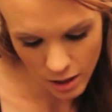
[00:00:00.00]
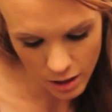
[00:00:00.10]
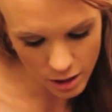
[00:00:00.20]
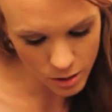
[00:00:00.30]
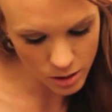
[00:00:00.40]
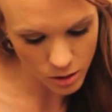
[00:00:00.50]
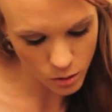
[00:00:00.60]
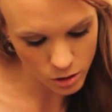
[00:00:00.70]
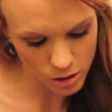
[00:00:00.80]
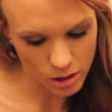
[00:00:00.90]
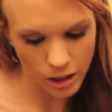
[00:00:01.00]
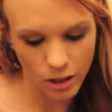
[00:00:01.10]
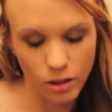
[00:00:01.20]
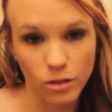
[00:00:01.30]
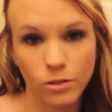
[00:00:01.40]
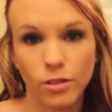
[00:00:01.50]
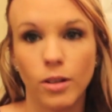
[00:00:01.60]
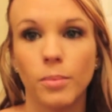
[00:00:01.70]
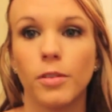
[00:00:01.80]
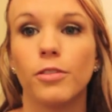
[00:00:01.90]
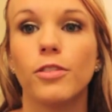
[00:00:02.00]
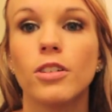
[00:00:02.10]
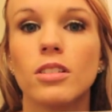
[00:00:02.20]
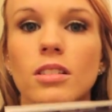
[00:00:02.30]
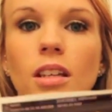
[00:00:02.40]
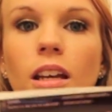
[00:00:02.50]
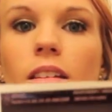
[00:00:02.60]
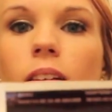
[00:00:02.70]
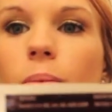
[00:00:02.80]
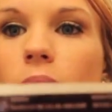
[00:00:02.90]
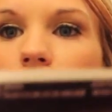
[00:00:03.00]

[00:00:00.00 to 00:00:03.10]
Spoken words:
this is the ultrasound from the first scan that we